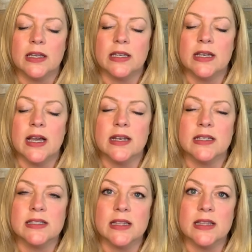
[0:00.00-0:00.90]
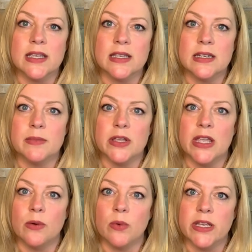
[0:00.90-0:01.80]
Ikana satayana me
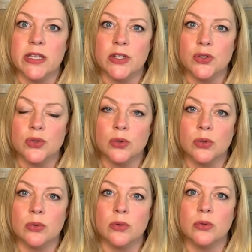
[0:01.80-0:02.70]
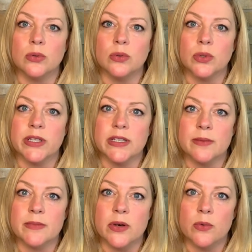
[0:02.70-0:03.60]
eweyara shotoku oriana
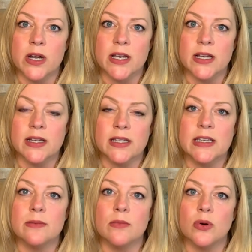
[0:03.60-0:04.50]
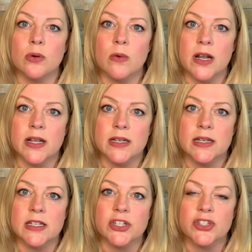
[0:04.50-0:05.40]
mawara ira morwara
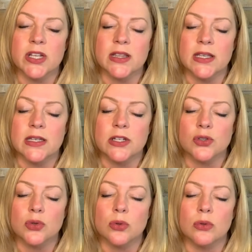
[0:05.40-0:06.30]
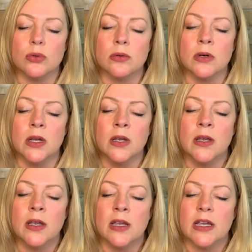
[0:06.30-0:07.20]
nara shatayana shoku.
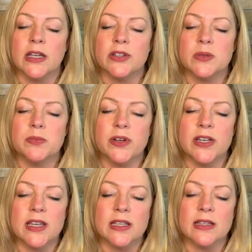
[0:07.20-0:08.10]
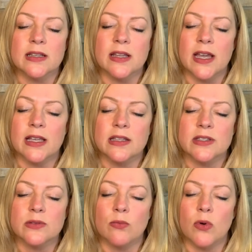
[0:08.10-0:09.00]
Just bringing in the light,
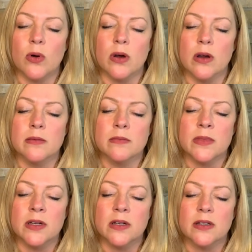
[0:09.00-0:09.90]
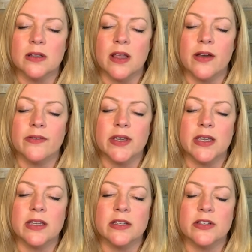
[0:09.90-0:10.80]
this warm,
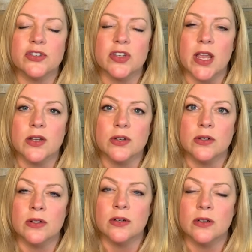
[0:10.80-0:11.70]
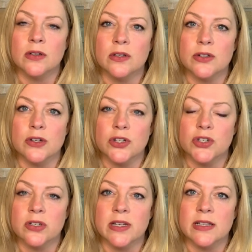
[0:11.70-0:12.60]
loving, gentle,
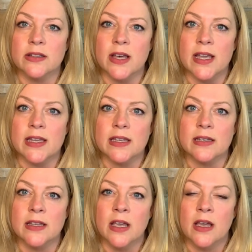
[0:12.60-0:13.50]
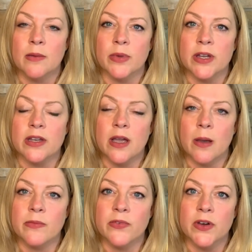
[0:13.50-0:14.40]
nurturing light, bringing
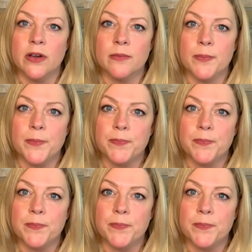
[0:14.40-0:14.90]
comfort